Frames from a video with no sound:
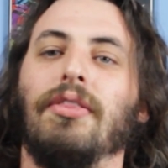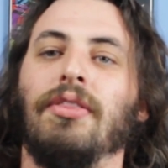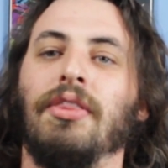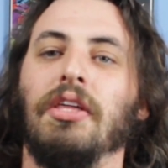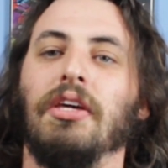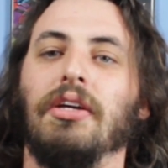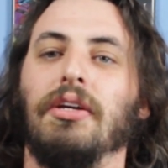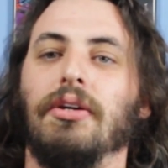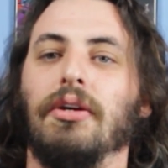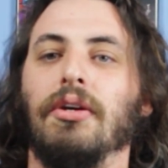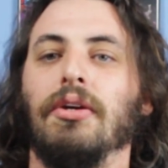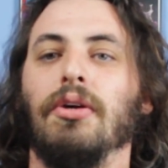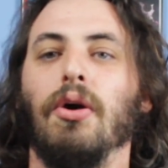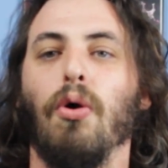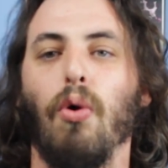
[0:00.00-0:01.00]
the
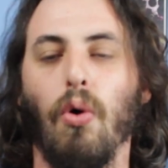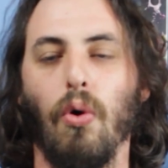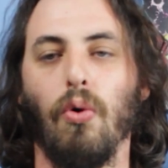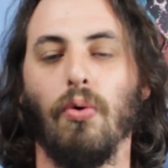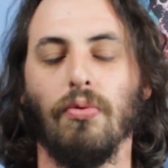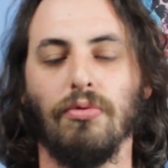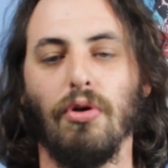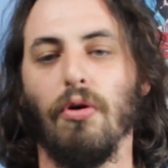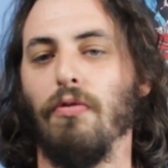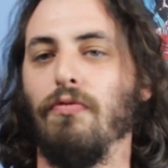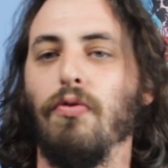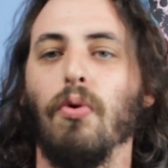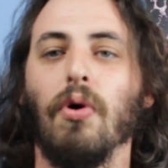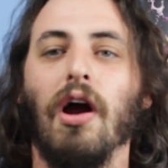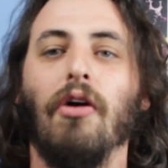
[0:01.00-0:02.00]
whole
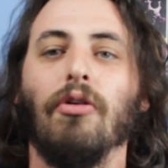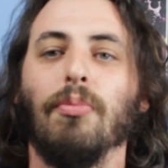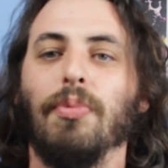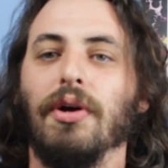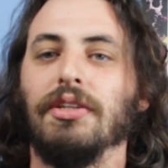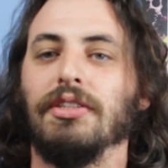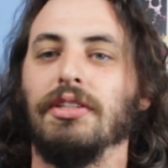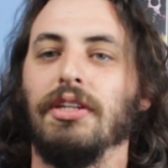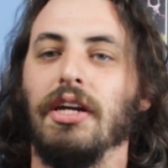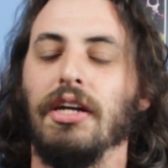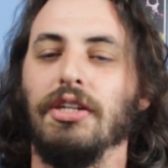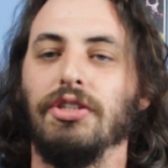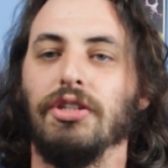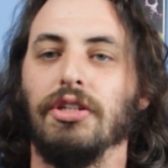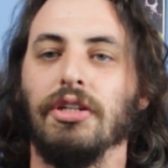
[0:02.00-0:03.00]
4-hour
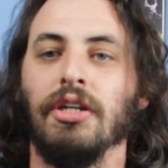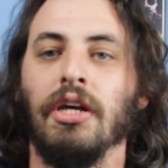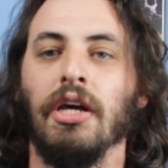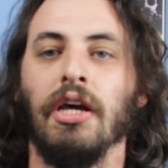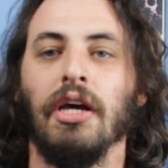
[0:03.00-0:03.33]
presentation